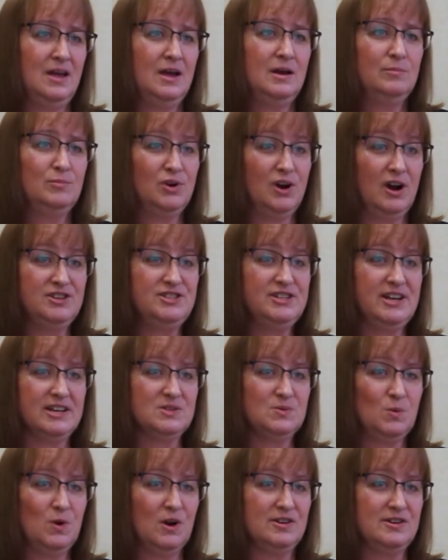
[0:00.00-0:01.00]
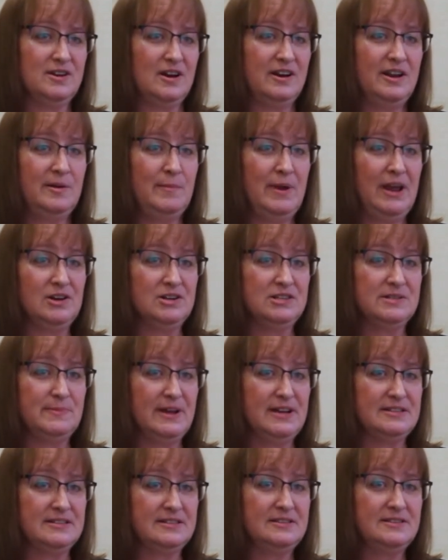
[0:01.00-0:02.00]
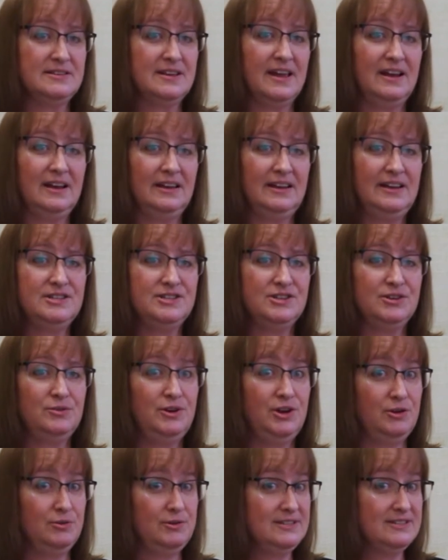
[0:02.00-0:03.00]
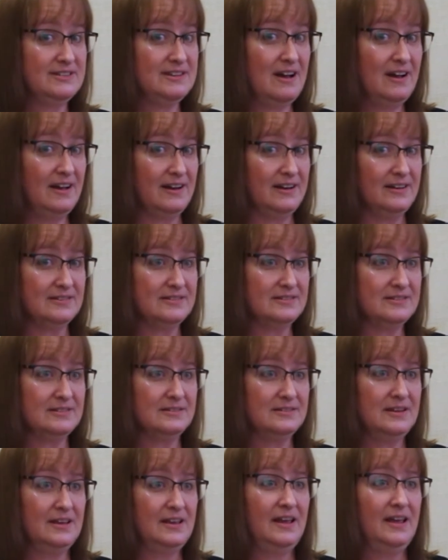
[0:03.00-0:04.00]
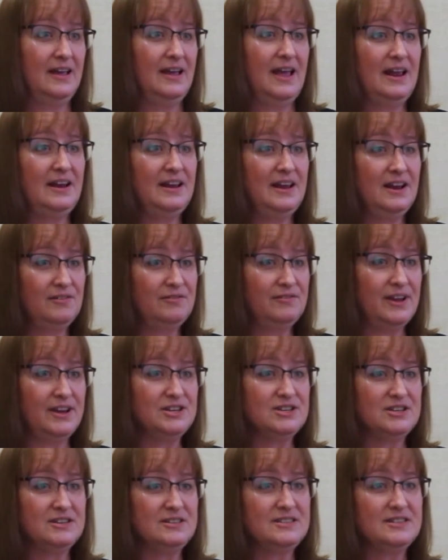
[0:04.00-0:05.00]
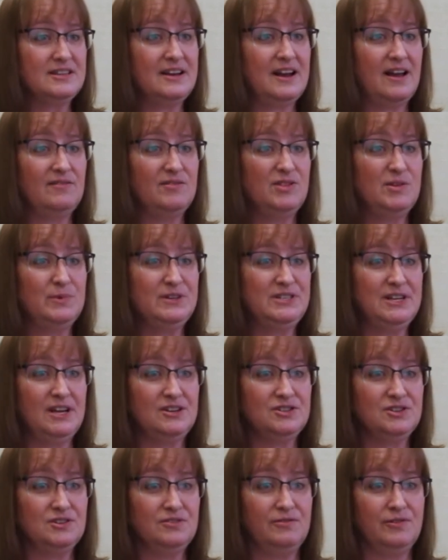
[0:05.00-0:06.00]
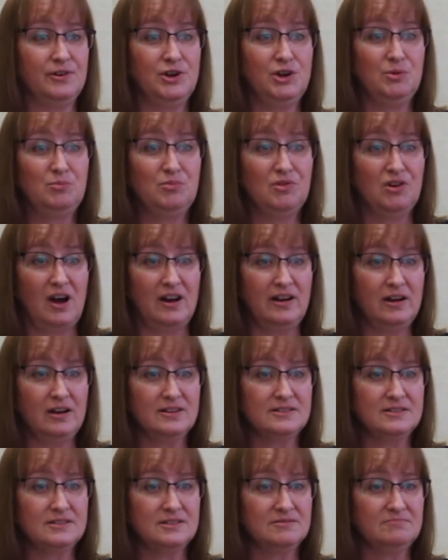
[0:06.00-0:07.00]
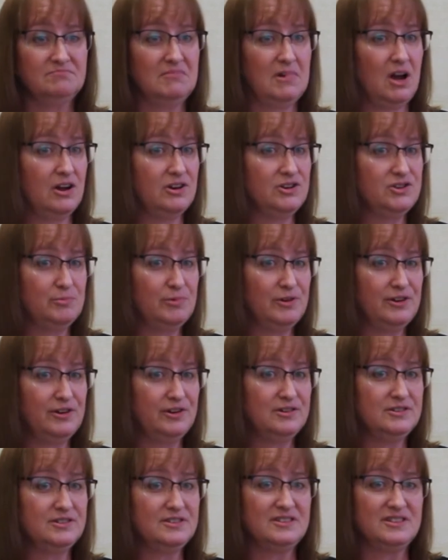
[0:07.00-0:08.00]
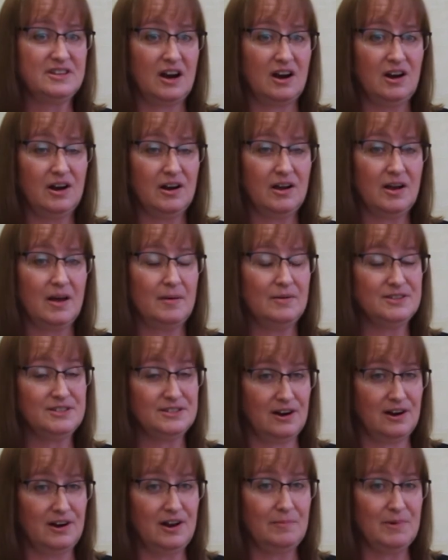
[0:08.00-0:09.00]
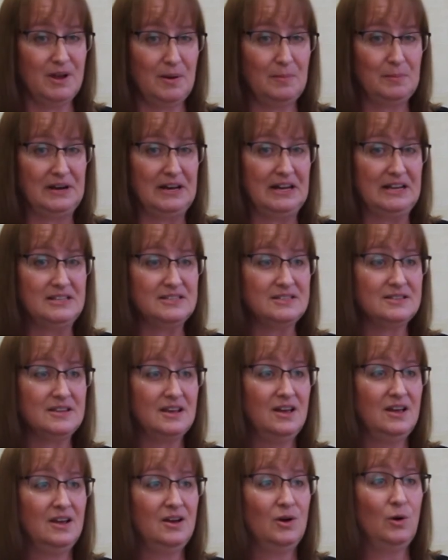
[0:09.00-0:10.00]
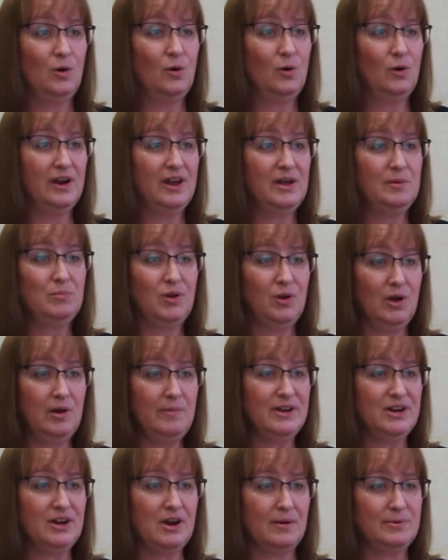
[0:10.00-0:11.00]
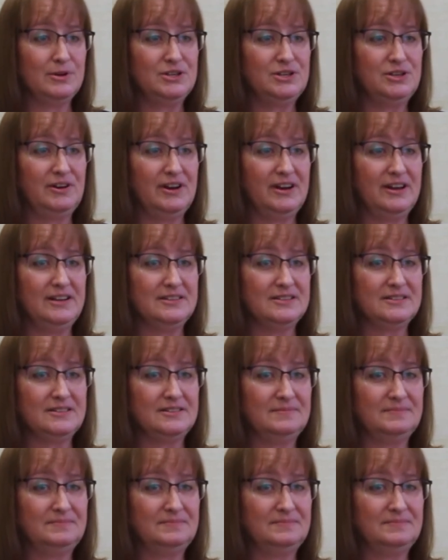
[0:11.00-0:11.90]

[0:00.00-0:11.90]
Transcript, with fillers: Projects worked on in makerspaces can lead to new designs, and innovations that have the potential for new products, entrepreneurs, start, startup companies, or employment opportunities.